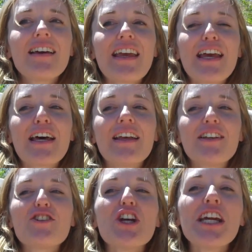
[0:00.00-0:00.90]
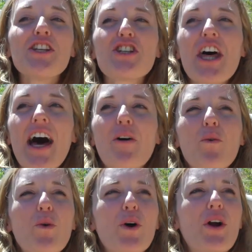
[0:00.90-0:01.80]
can change that
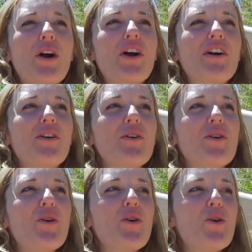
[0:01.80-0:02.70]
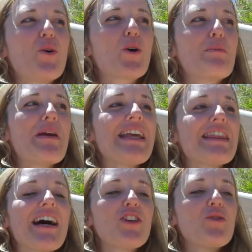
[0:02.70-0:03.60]
or or make
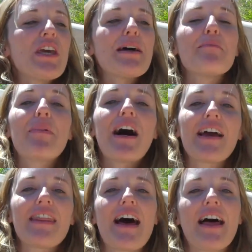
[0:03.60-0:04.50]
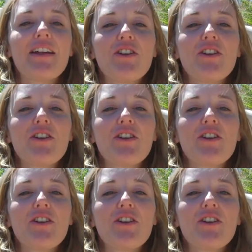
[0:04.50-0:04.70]
that. You can't buy that.